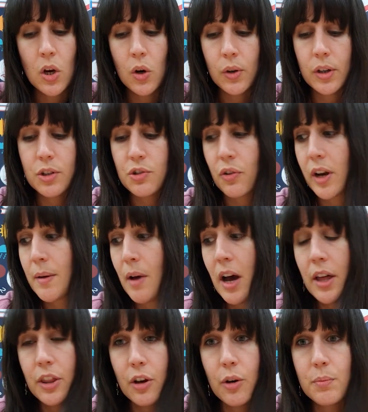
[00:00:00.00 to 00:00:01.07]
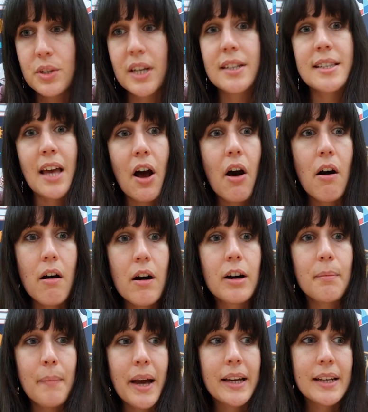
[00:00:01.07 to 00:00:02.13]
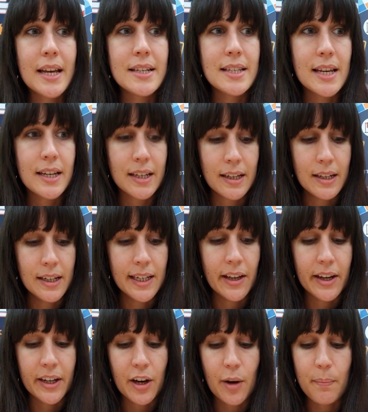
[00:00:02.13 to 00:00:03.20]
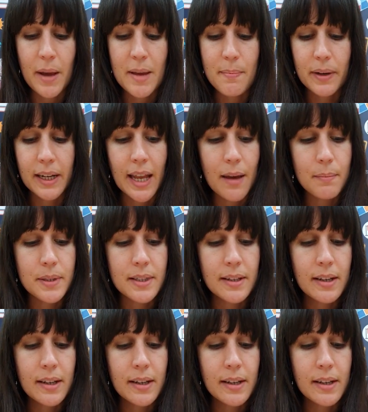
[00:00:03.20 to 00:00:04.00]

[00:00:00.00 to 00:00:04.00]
You could try other objects that are magnetic, like our paper clips.